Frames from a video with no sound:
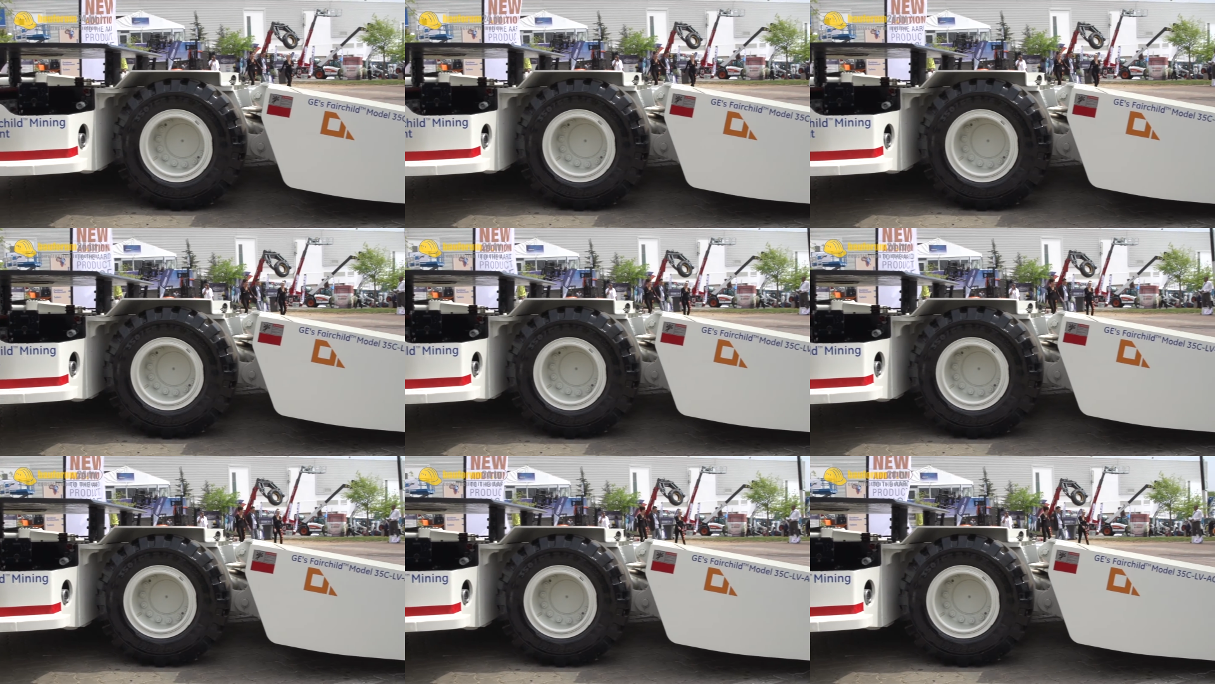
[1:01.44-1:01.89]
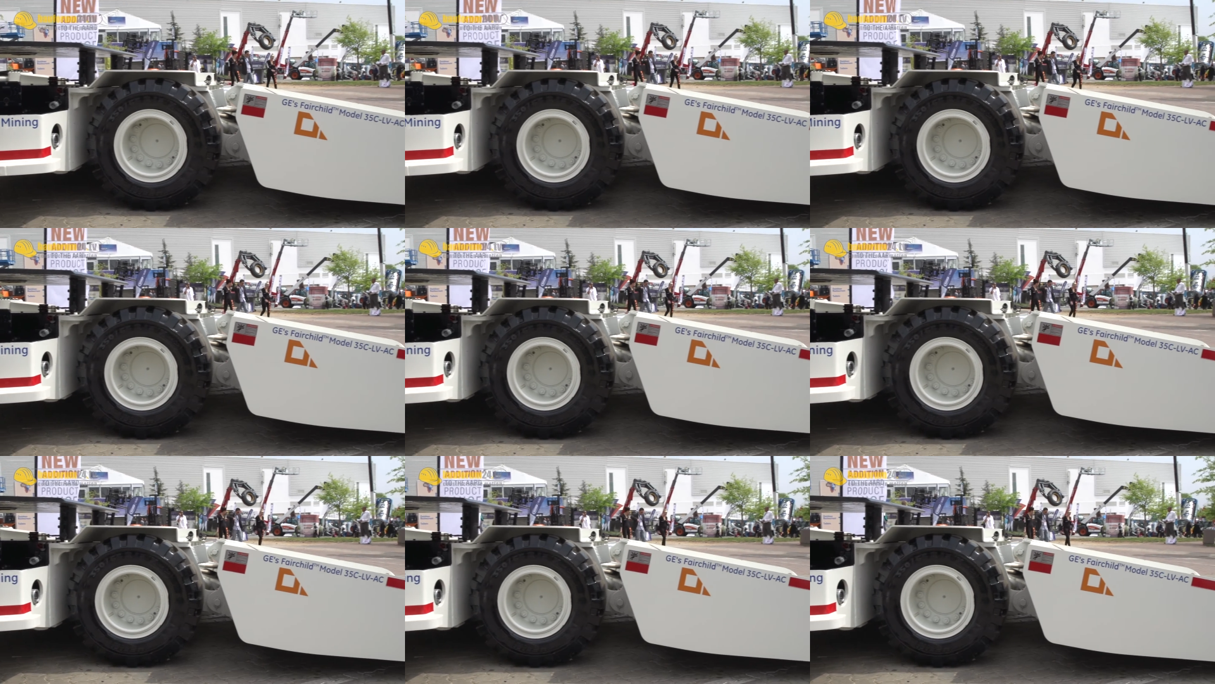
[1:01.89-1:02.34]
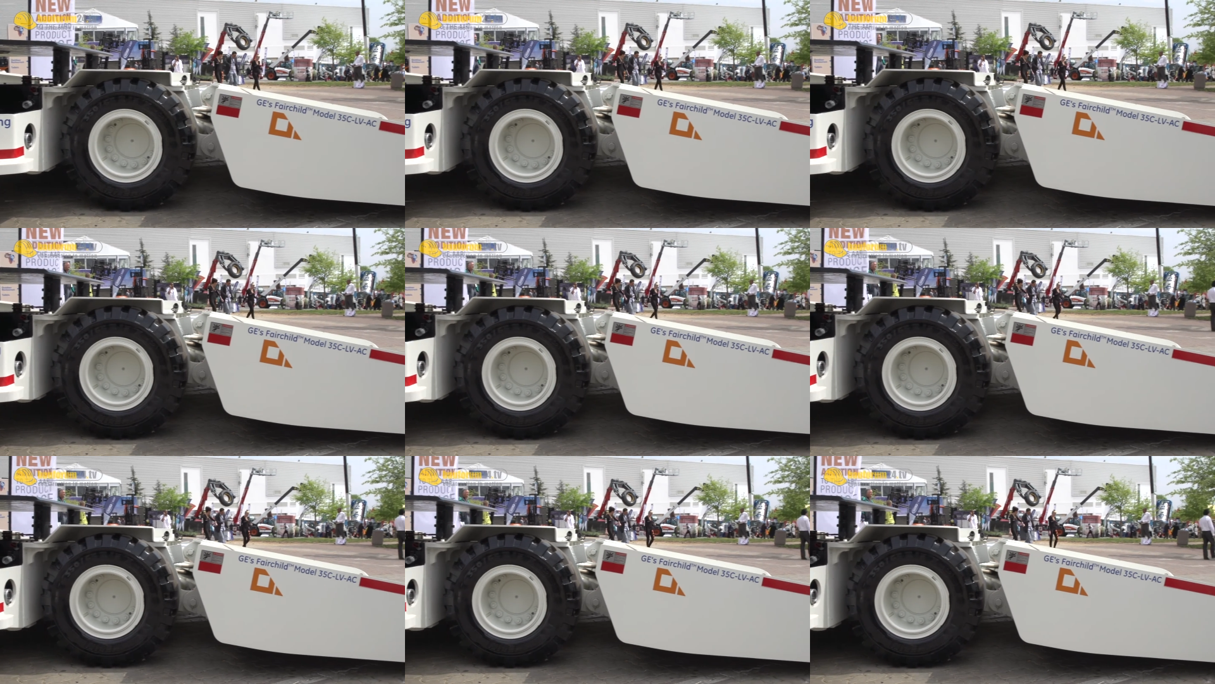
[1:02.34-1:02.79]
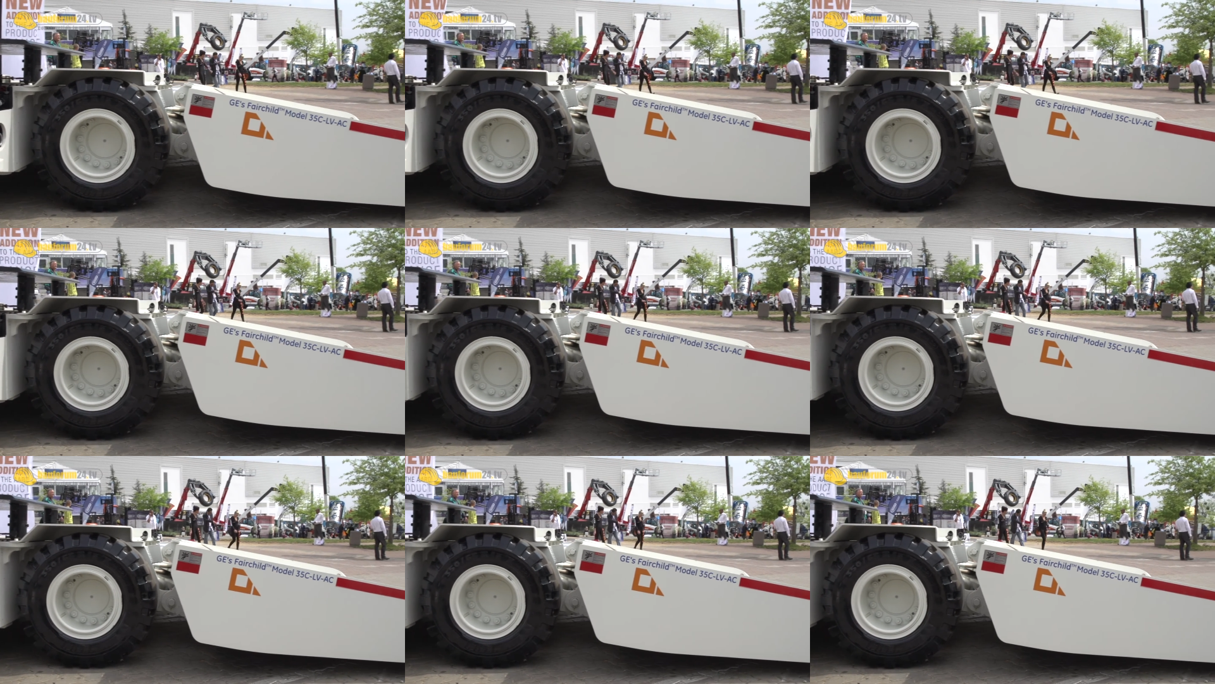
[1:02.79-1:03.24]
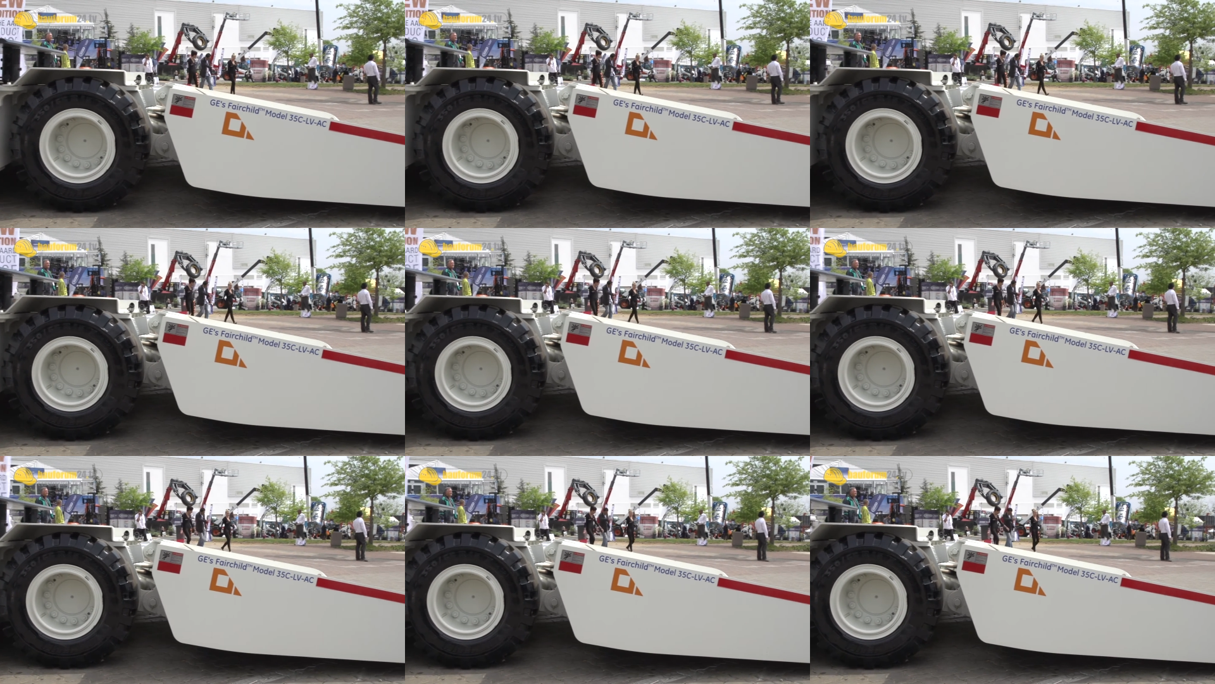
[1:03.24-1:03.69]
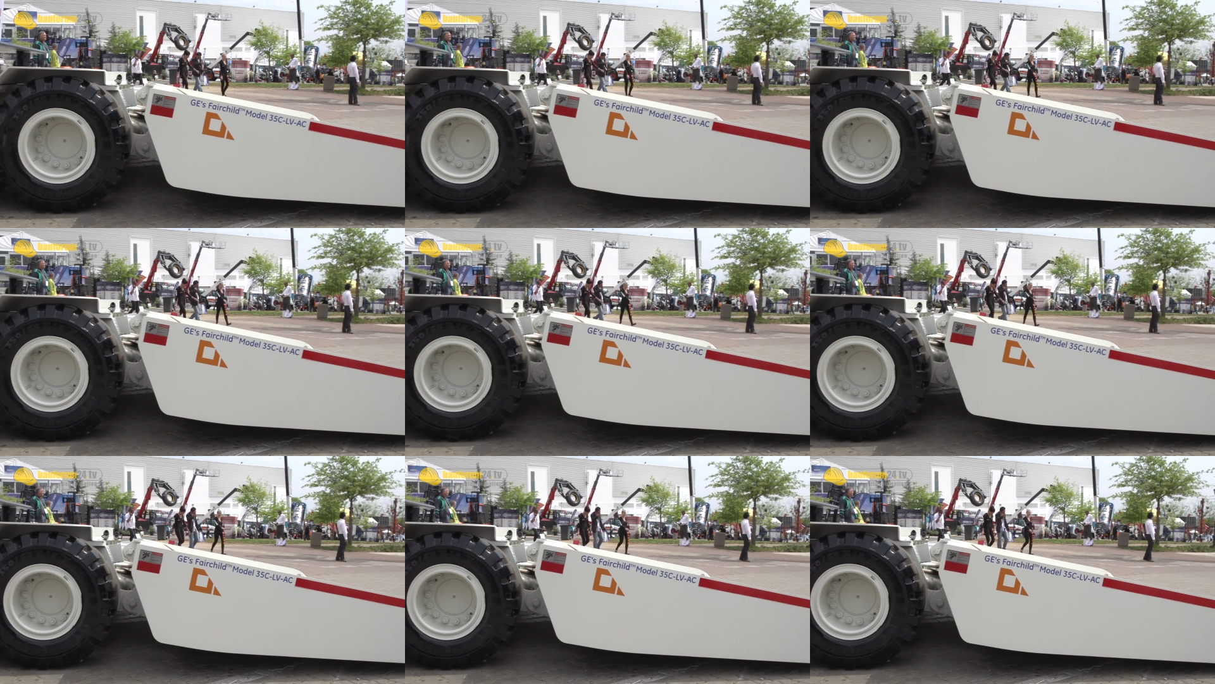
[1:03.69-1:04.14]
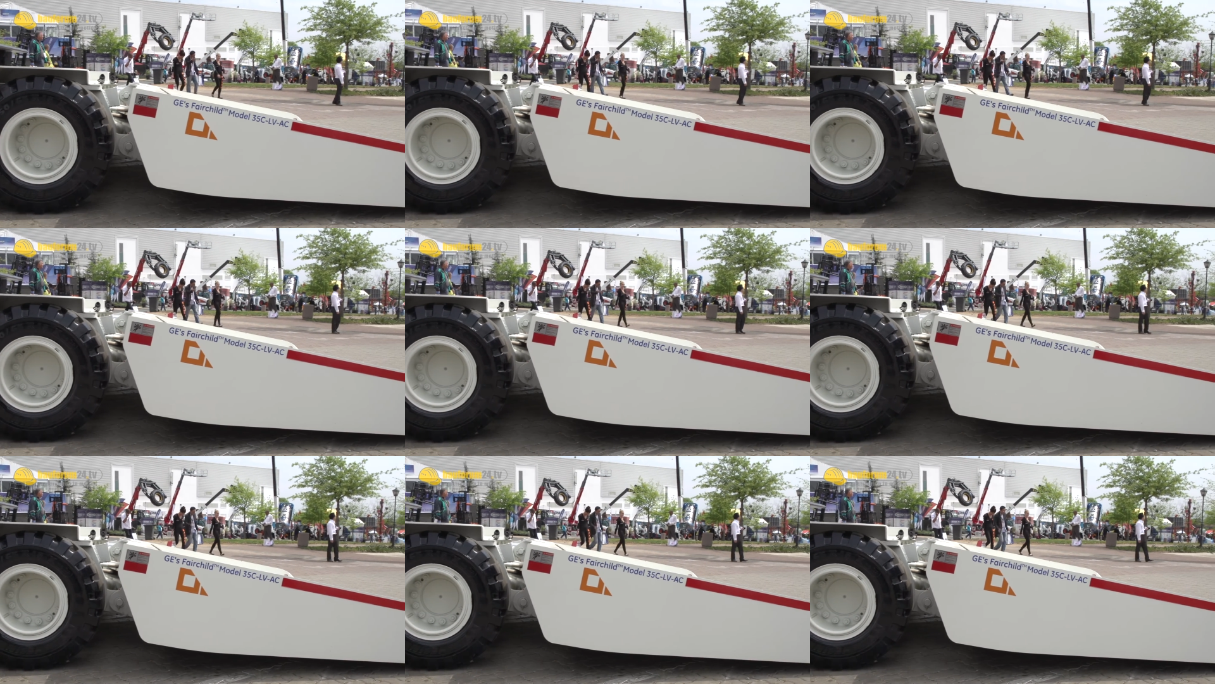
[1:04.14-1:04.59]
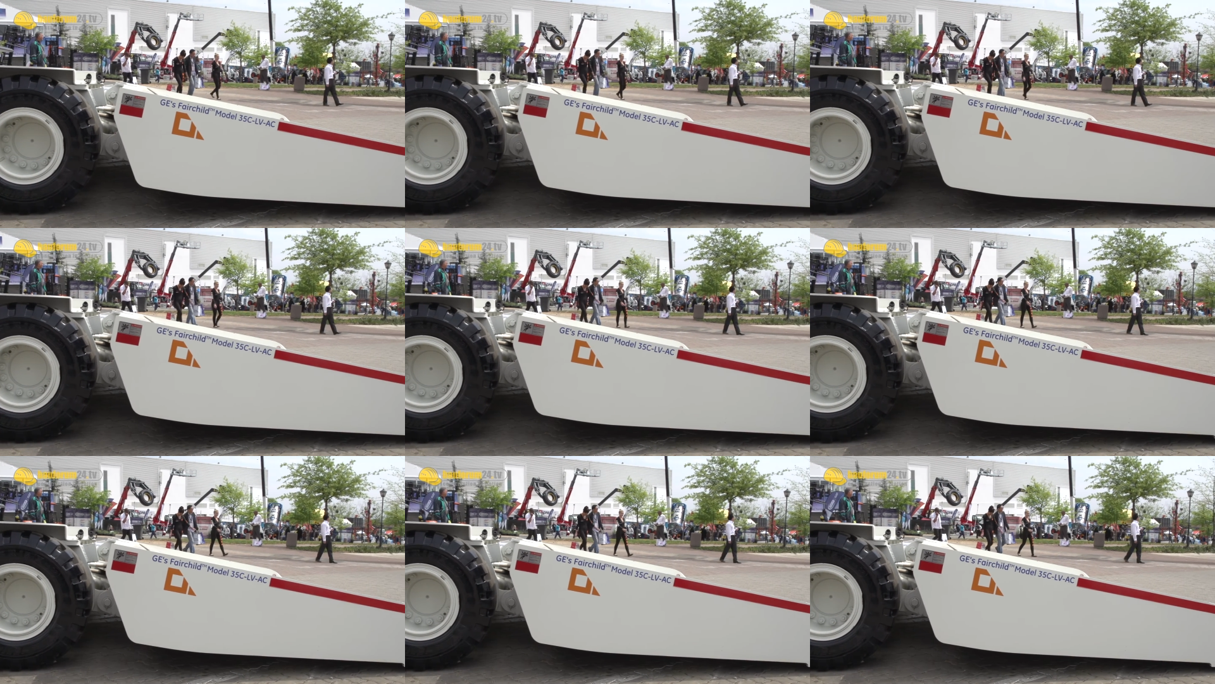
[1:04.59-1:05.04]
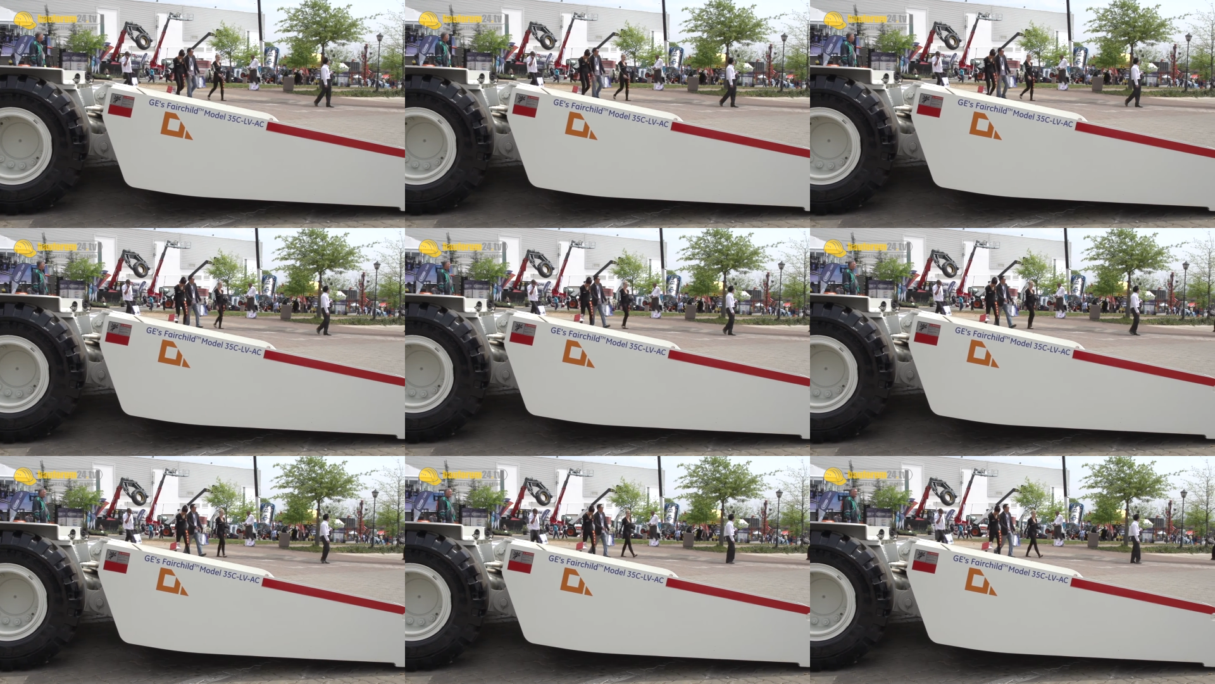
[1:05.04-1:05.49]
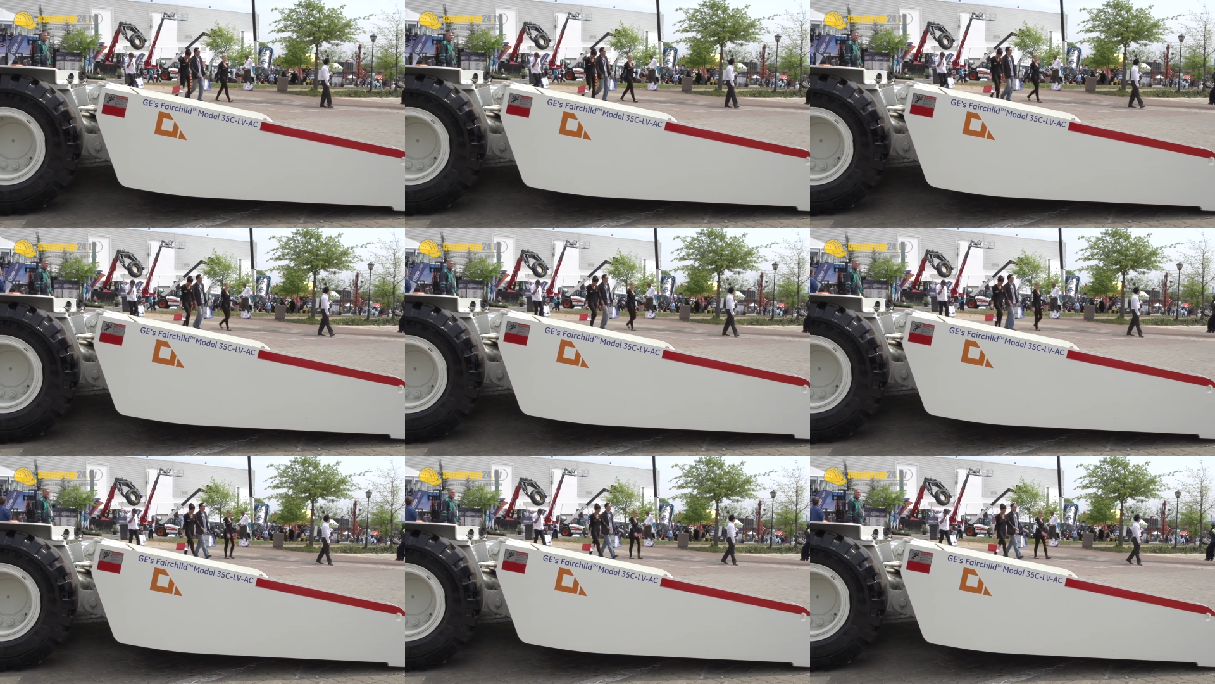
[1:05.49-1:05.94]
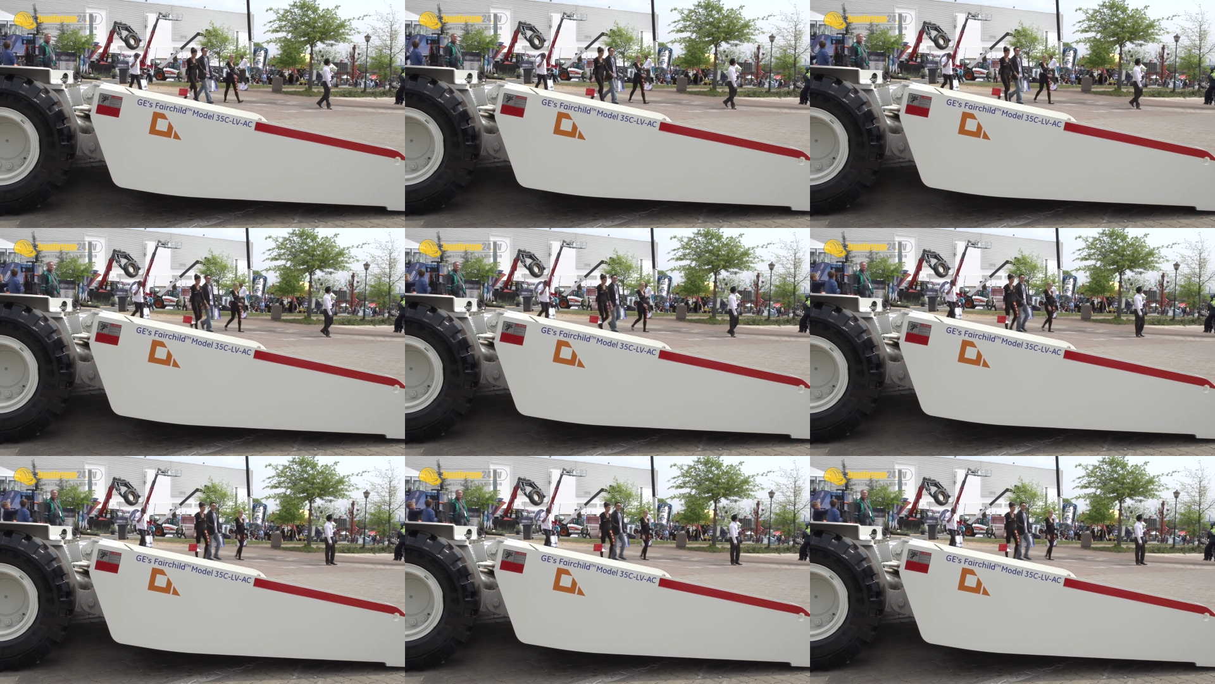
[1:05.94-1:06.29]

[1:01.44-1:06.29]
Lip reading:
(no speaker visible)